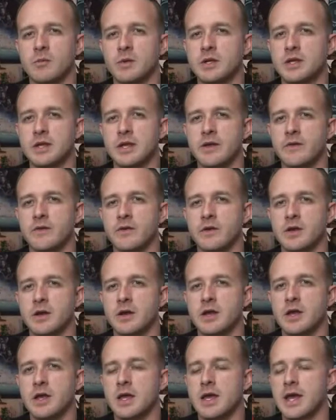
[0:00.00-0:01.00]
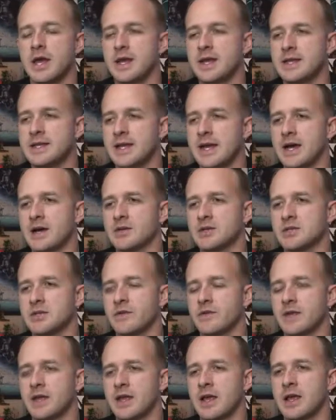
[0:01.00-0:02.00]
but never any Tau
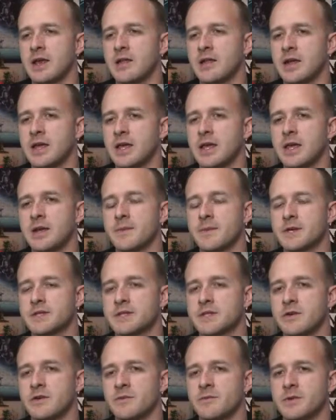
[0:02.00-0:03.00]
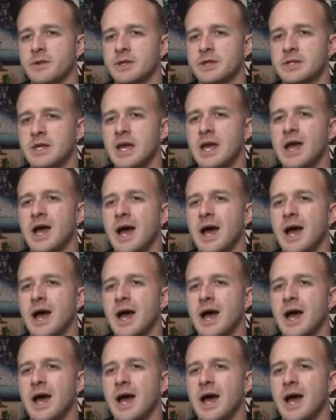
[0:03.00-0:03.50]
stuff, and I kind of like kick myself because